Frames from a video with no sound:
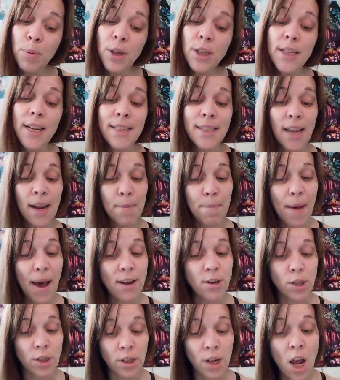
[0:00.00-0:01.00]
put, as I
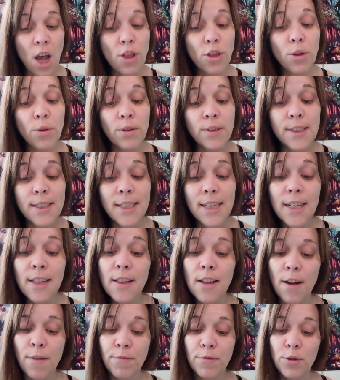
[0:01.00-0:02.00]
imagined, the
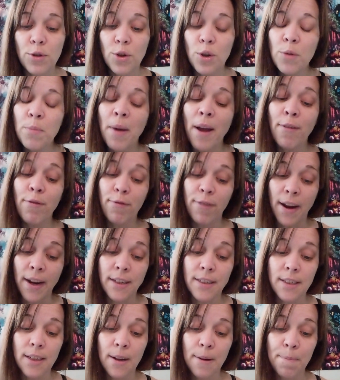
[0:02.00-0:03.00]
seal up to my
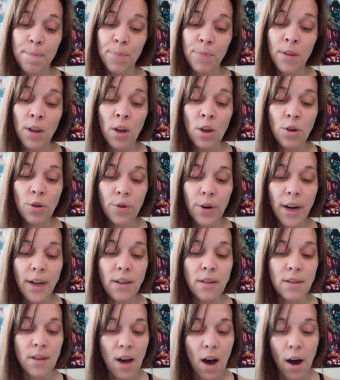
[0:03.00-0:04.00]
fate.
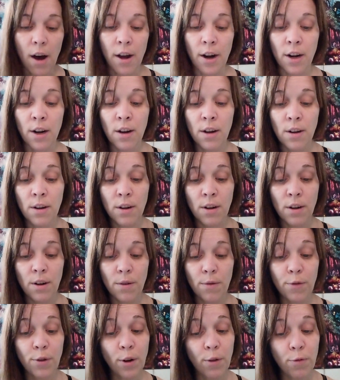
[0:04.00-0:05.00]
Great God!
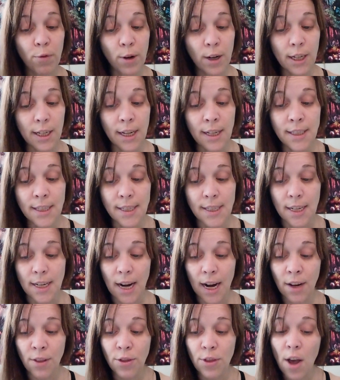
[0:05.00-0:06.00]
For if one instant
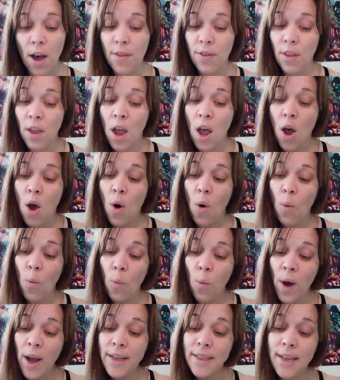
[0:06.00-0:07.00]
I had thought
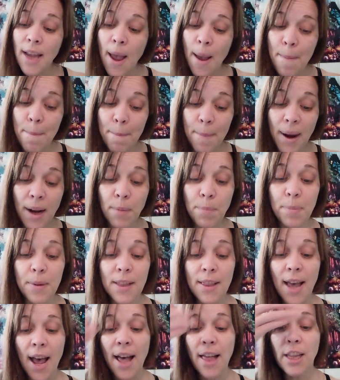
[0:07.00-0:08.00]
what might
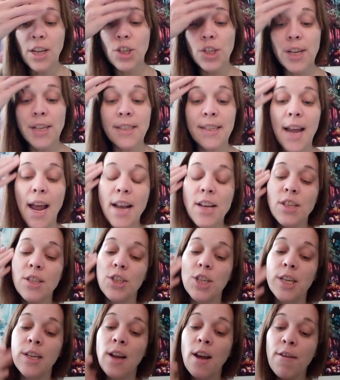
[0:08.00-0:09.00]
be the hellish
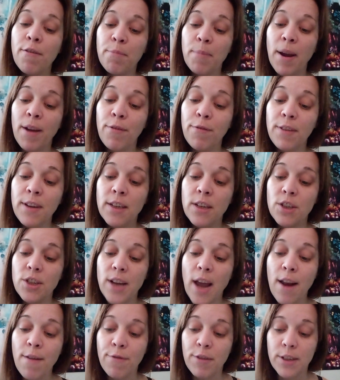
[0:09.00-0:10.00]
intention of my fiendish
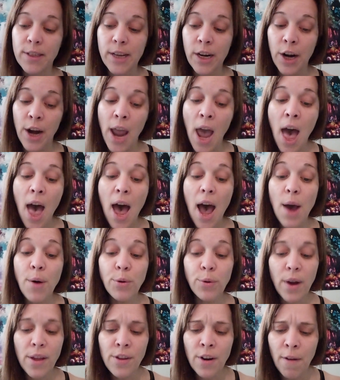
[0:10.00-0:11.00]
adversary, I
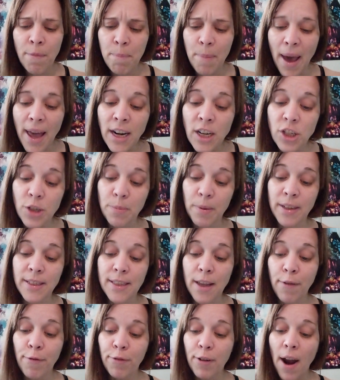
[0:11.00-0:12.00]
would rather have banished
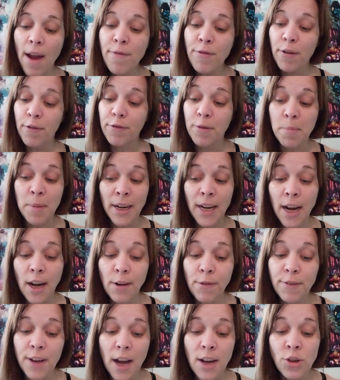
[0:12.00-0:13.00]
myself forever from my
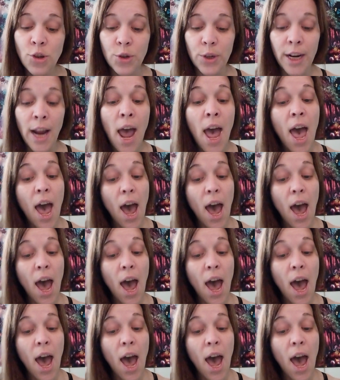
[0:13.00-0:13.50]
native country,